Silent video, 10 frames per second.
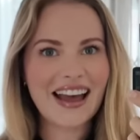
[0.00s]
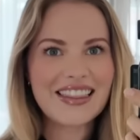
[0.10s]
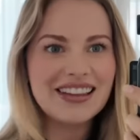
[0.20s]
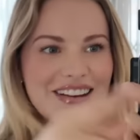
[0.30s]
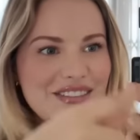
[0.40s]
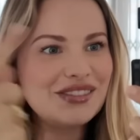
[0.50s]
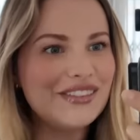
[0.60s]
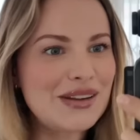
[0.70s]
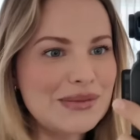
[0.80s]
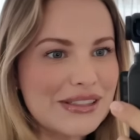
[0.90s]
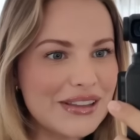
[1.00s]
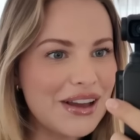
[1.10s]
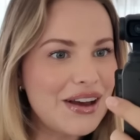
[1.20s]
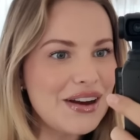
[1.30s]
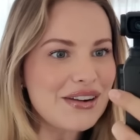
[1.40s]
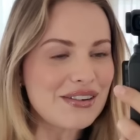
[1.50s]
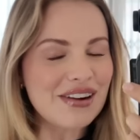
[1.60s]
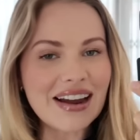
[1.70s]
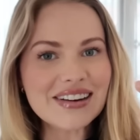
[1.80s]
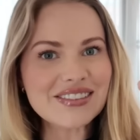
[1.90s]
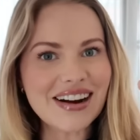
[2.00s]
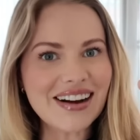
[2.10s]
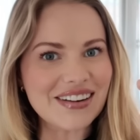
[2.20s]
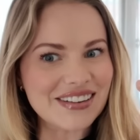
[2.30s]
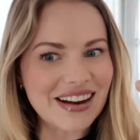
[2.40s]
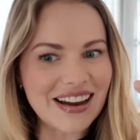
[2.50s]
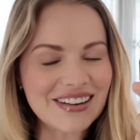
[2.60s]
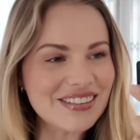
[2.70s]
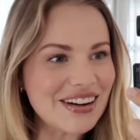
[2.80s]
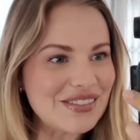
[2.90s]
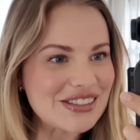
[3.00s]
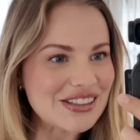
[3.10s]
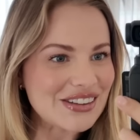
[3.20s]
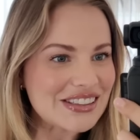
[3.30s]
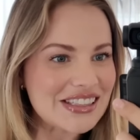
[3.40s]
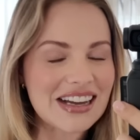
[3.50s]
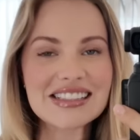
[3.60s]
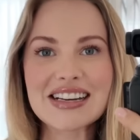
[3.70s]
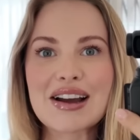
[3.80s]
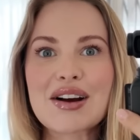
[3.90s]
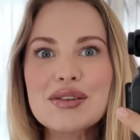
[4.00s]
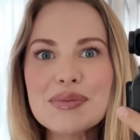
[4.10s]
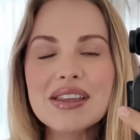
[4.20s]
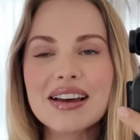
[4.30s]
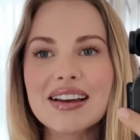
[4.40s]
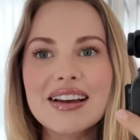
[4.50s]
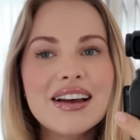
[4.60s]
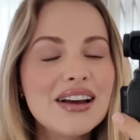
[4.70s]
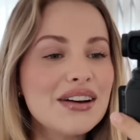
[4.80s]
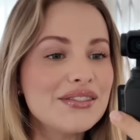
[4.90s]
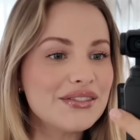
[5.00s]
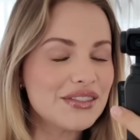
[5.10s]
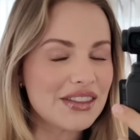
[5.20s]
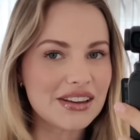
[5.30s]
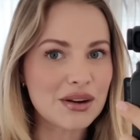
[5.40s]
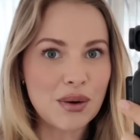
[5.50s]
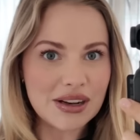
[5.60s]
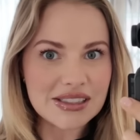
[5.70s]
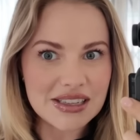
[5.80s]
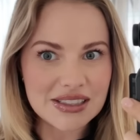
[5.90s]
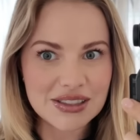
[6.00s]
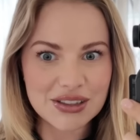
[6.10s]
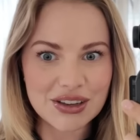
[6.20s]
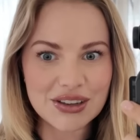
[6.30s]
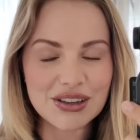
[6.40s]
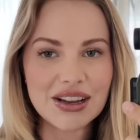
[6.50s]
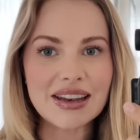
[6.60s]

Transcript: and then it flips right around. I don't know, I'm so excited. I hope the quality is good.